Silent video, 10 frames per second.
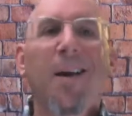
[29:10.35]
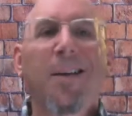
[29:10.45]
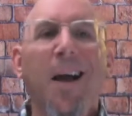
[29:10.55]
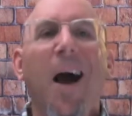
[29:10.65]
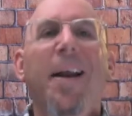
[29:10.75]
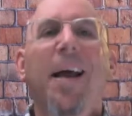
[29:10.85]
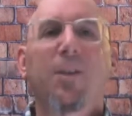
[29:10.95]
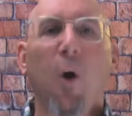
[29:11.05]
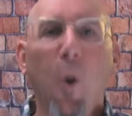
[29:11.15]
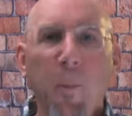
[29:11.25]
God
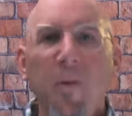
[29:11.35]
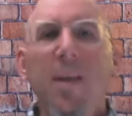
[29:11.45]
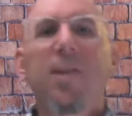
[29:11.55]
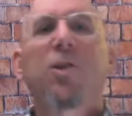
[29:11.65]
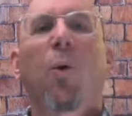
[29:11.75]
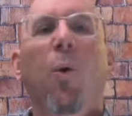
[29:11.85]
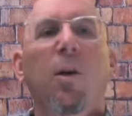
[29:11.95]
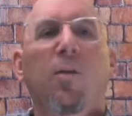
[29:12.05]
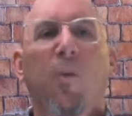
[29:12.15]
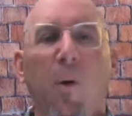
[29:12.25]
has opened these
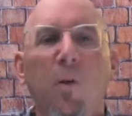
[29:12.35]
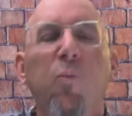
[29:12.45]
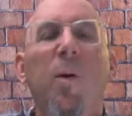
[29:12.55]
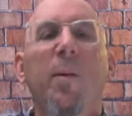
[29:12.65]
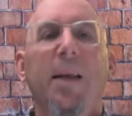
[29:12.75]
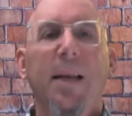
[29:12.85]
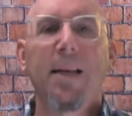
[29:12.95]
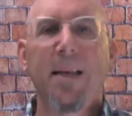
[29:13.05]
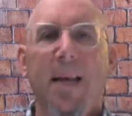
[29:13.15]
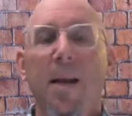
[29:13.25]
doors for those women
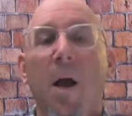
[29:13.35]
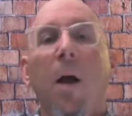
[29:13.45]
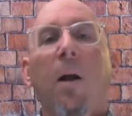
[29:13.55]
in need.